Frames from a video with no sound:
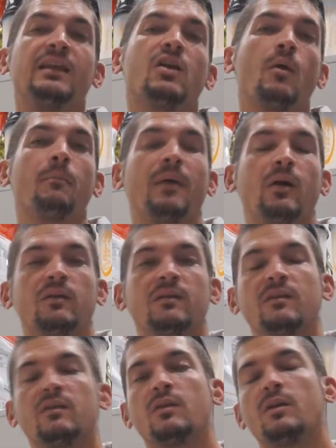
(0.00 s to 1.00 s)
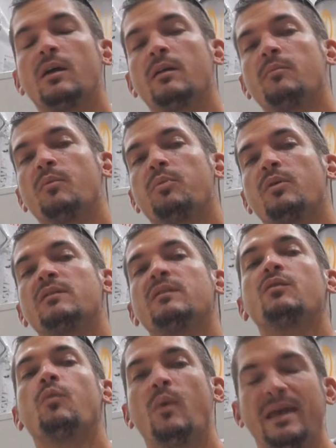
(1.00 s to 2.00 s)
comparison to a lot more
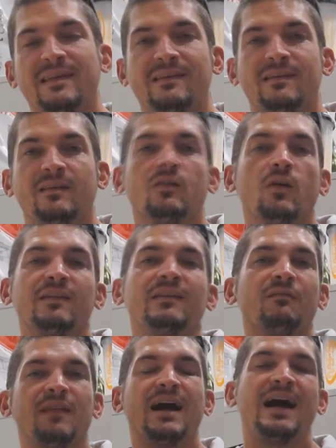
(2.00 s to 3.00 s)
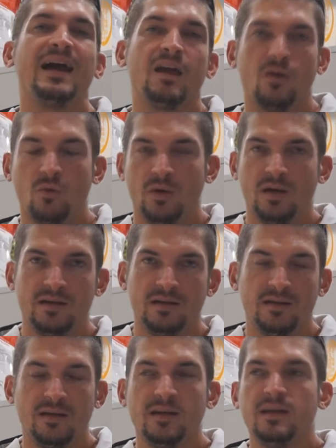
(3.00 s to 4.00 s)
proteins wasted. So it's even a higher quality.